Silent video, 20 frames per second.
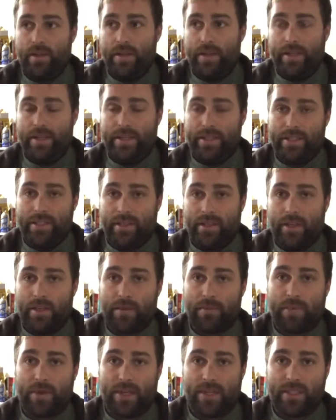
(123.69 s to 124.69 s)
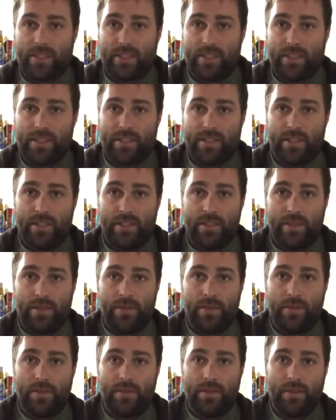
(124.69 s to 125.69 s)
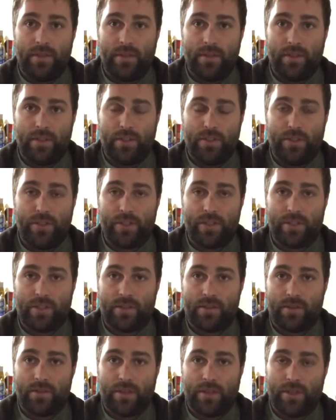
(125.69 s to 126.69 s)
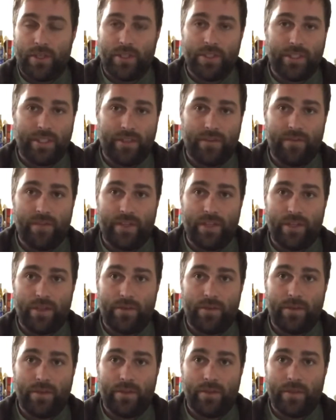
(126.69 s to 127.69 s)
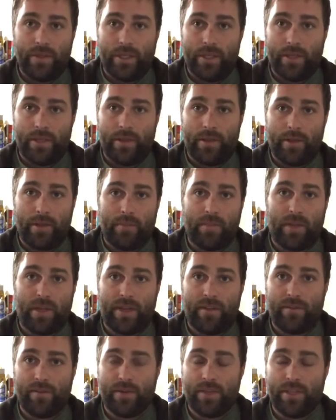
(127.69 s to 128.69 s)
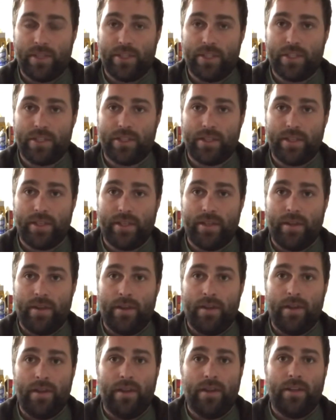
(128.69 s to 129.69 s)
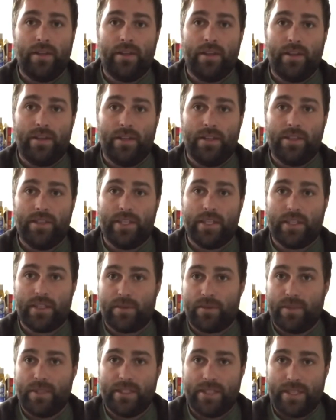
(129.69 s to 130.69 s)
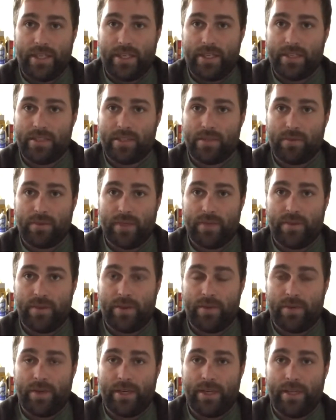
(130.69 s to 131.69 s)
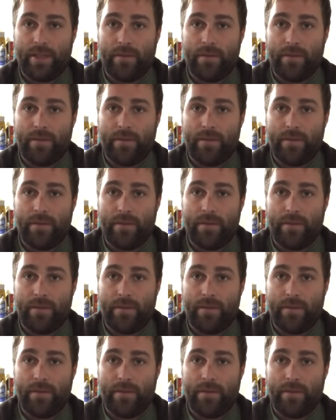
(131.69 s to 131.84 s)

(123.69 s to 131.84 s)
And it's a long process to do. You just go to your DMV, you apply for it initially and take the written test whenever you're ready.